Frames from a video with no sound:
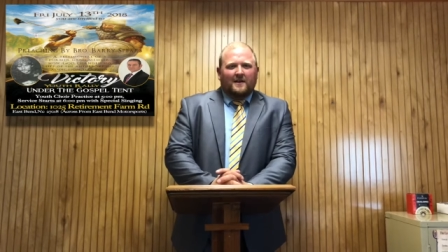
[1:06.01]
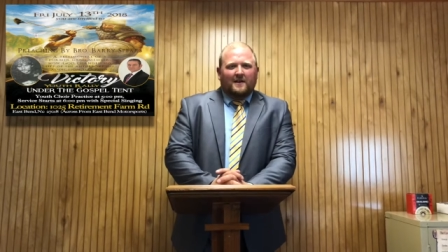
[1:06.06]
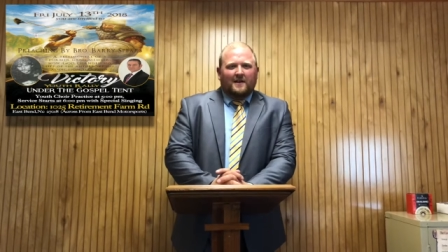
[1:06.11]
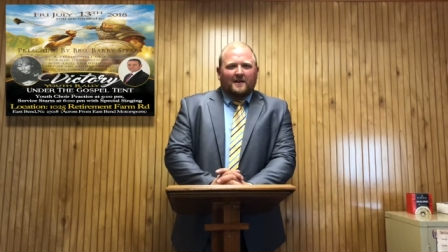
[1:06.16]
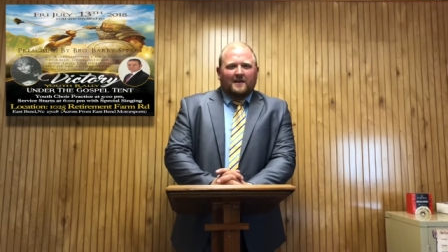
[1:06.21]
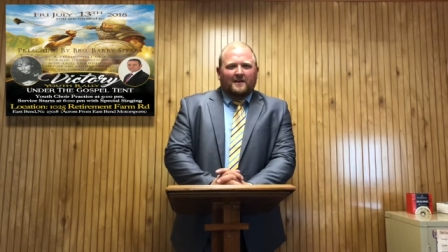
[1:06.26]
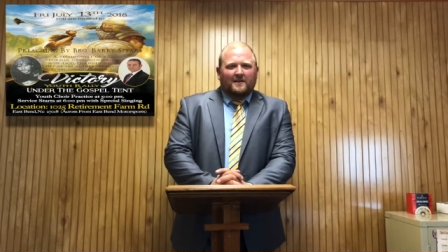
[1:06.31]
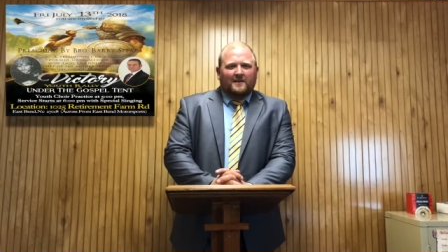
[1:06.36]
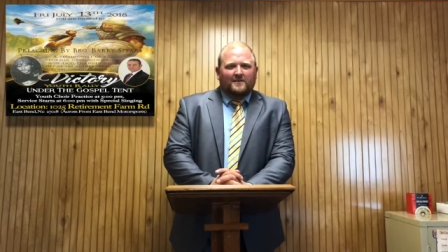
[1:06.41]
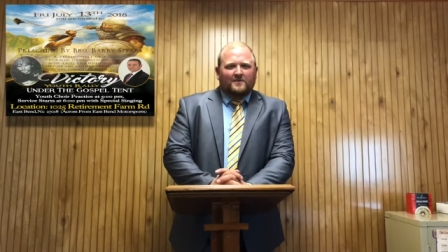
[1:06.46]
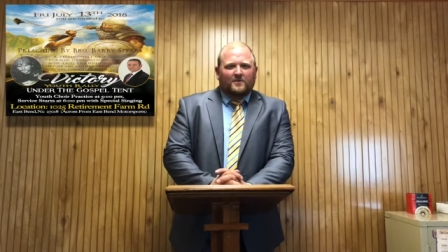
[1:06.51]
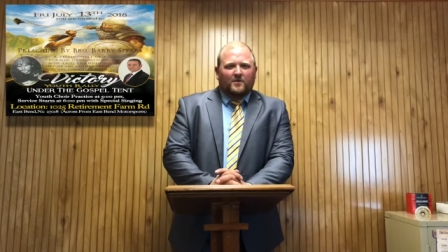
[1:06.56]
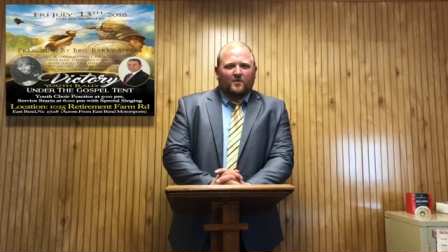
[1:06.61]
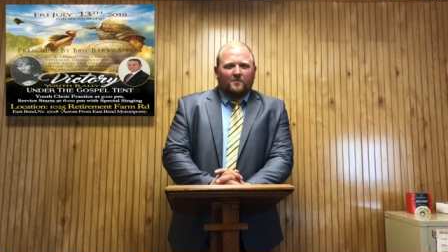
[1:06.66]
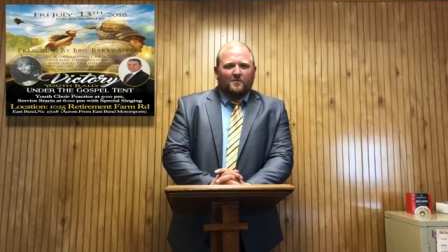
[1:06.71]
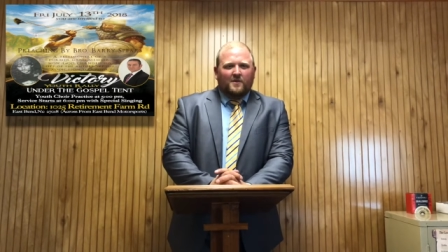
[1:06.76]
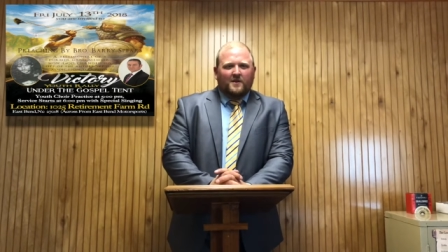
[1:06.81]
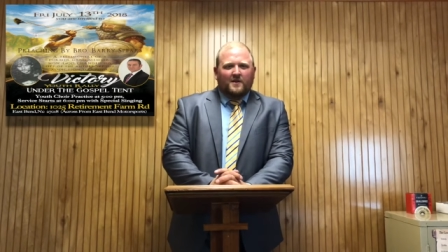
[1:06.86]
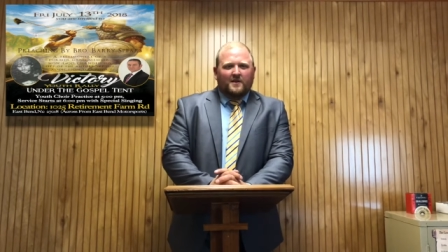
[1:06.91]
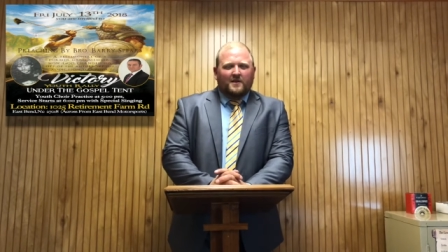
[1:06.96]
And it's
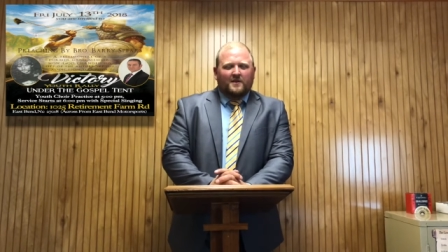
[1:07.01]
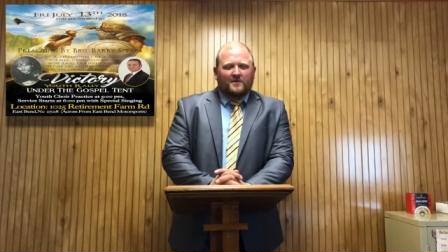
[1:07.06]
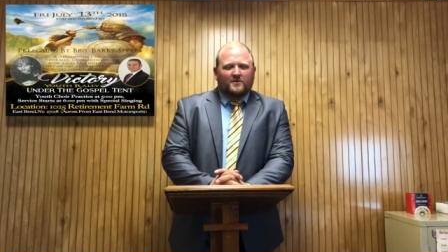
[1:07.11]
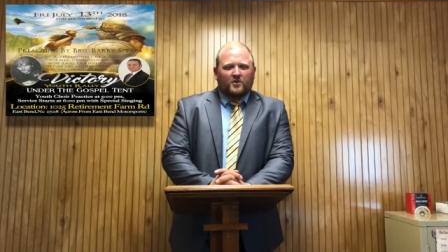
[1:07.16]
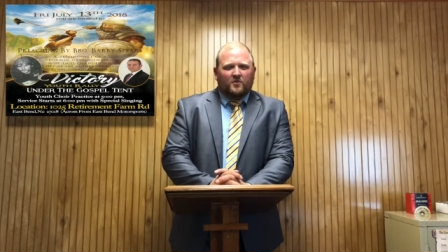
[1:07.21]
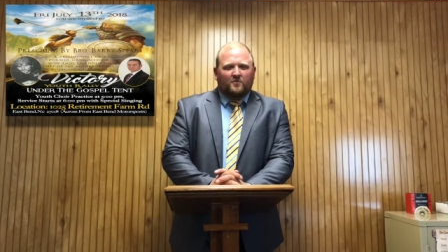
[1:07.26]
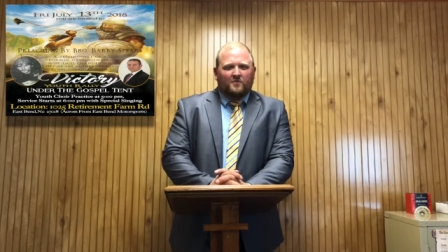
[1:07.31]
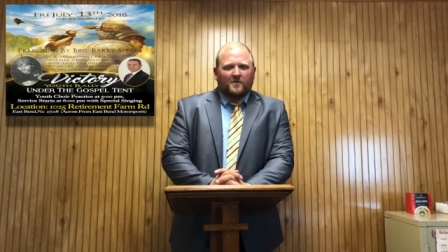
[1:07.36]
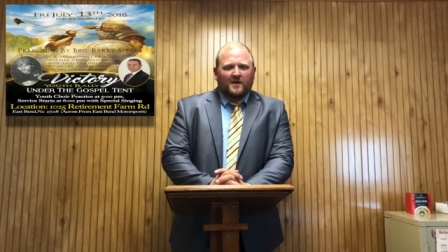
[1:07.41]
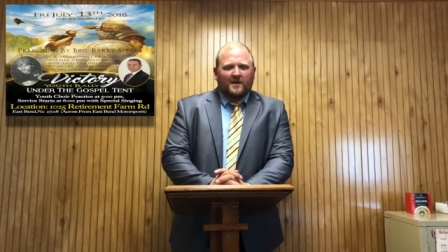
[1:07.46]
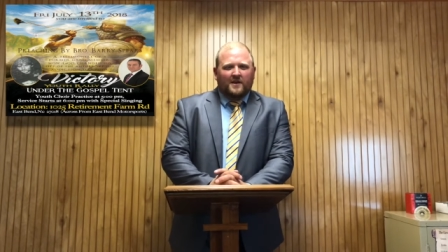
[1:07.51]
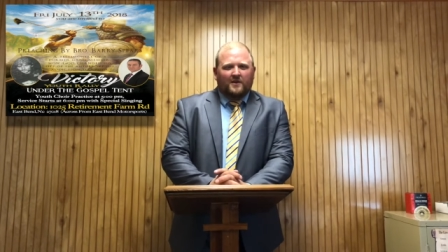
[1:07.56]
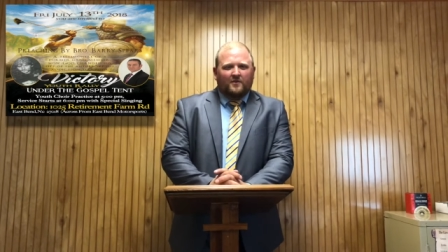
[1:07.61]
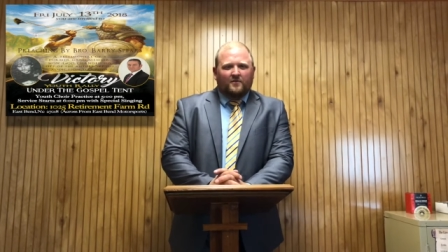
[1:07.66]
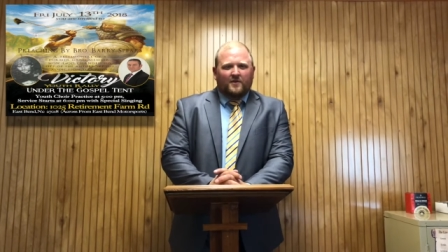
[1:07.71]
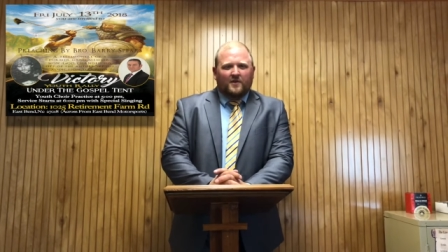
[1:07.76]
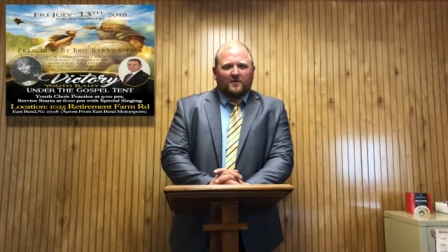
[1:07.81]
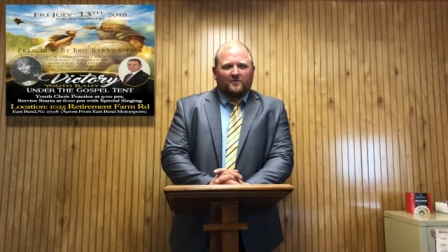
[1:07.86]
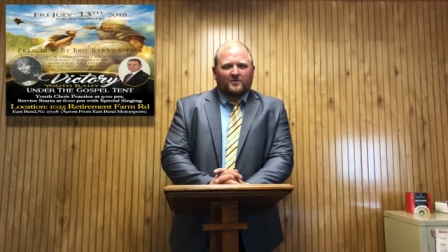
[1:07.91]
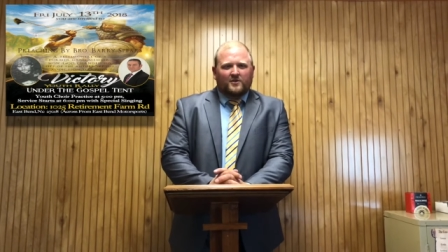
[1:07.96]
going to be
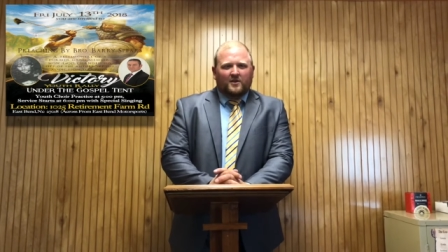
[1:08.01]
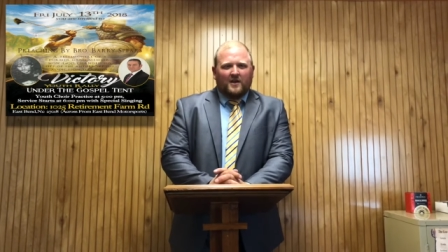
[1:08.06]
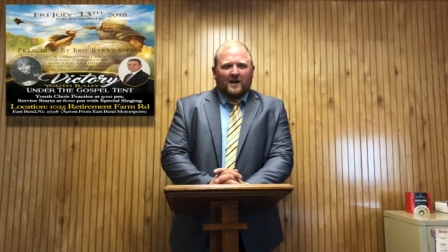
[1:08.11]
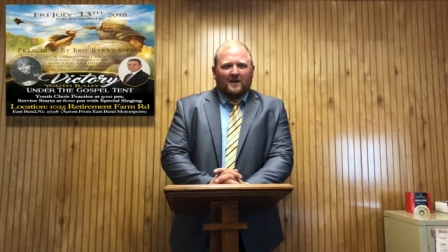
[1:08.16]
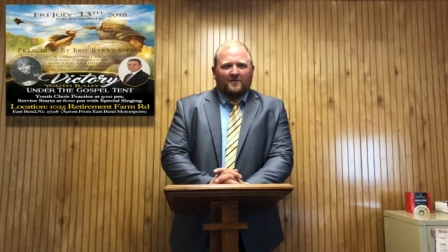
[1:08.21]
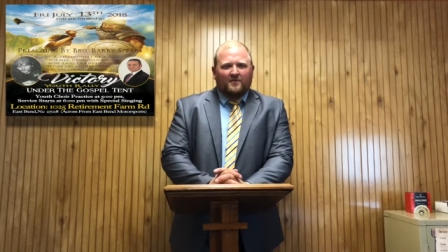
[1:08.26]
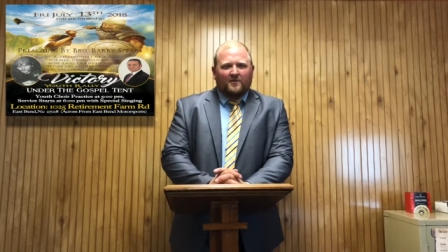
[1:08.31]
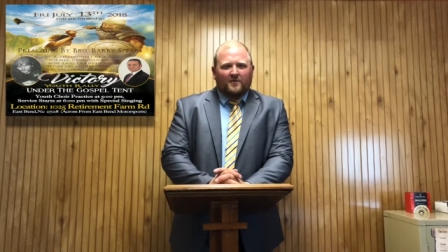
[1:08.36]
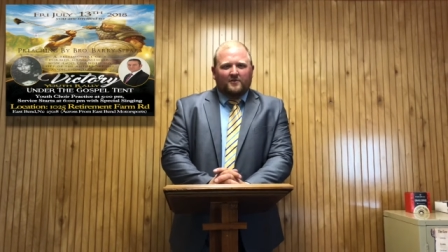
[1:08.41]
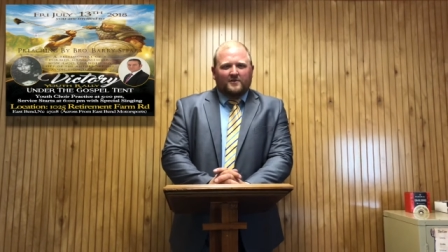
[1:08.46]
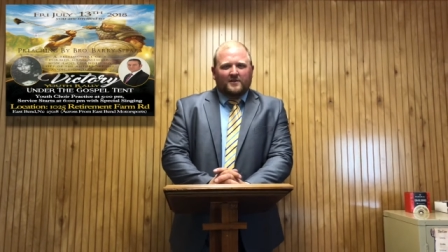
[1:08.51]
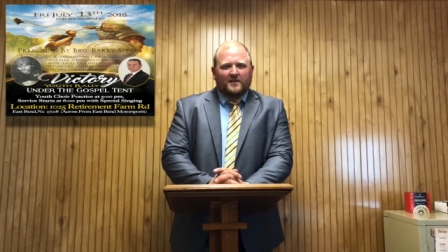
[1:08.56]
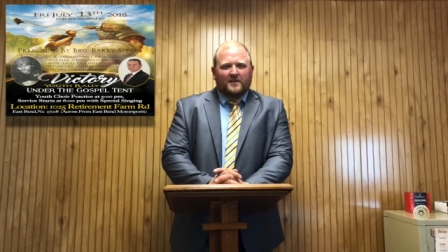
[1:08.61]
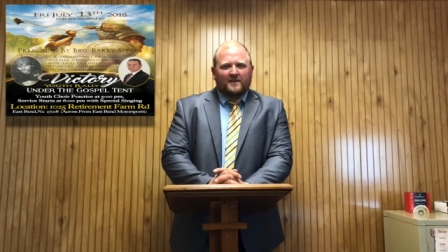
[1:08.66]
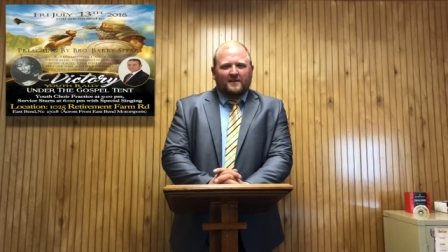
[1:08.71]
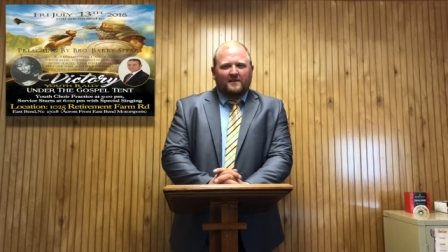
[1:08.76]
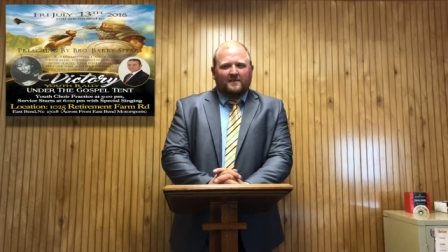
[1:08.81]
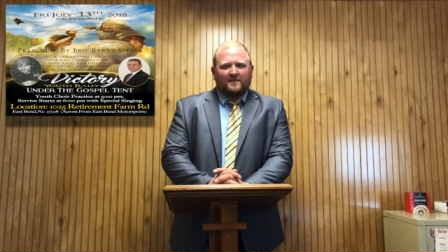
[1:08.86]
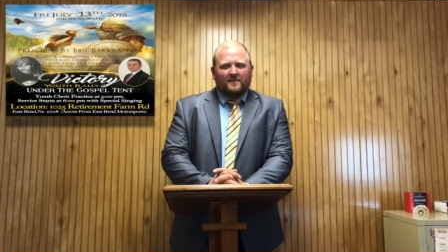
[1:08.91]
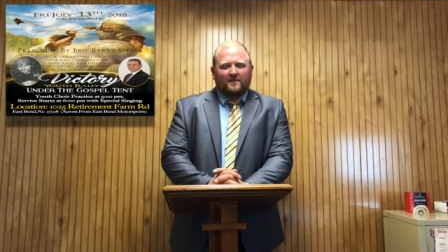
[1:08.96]
held there on July
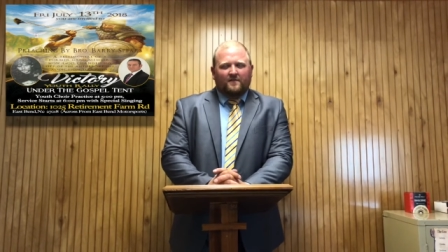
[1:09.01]
13th.